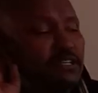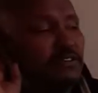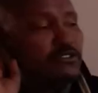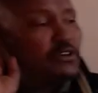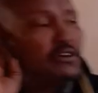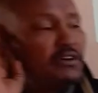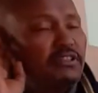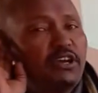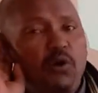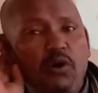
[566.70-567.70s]
leave
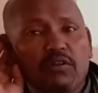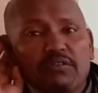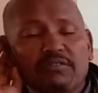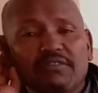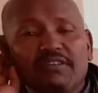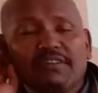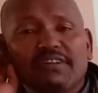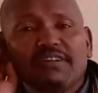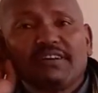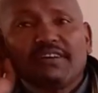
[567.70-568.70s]
the hall.
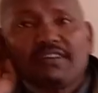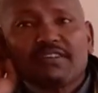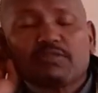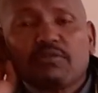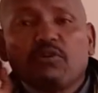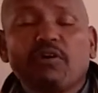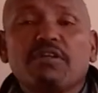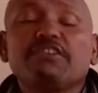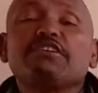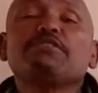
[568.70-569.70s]
So
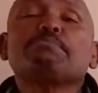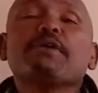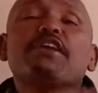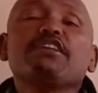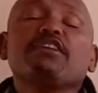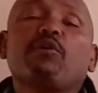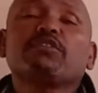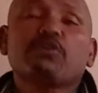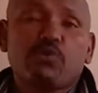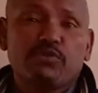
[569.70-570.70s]
depending on
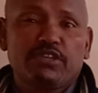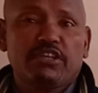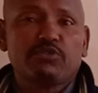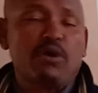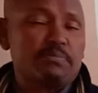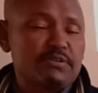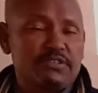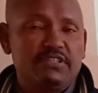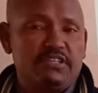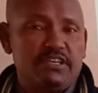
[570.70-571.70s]
the context you are
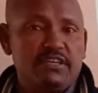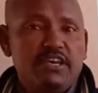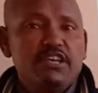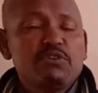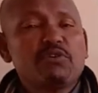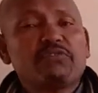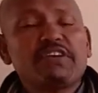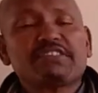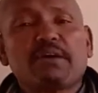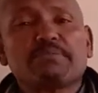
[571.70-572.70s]
presenting, your
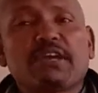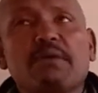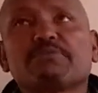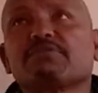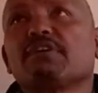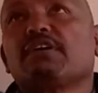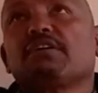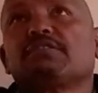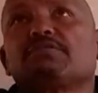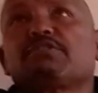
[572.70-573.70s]
voice sometimes
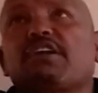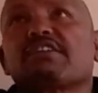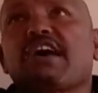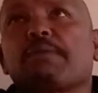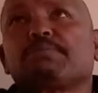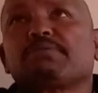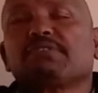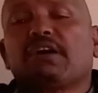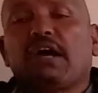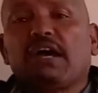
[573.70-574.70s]
turn up
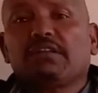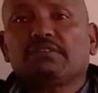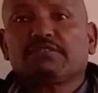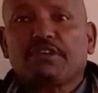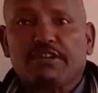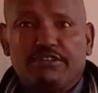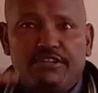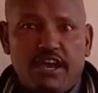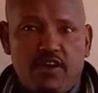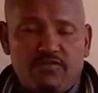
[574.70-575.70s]
and turn
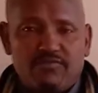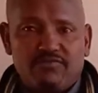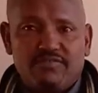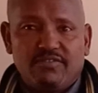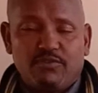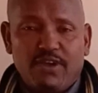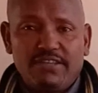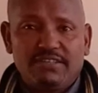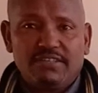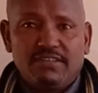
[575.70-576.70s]
down, right?